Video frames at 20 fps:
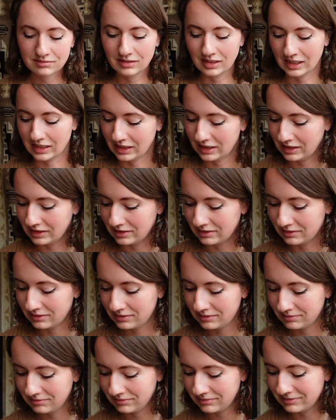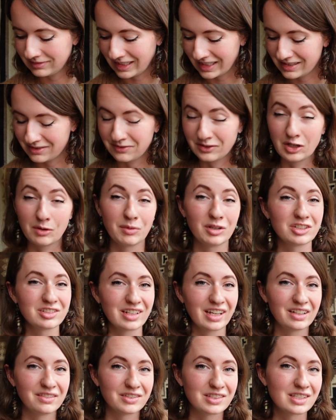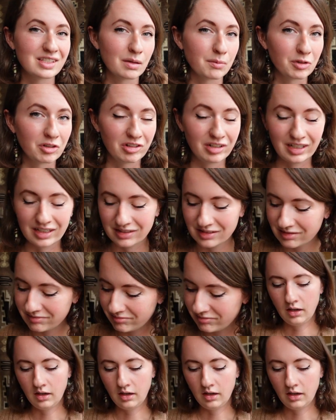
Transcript: and that's very much kind of a summer knit.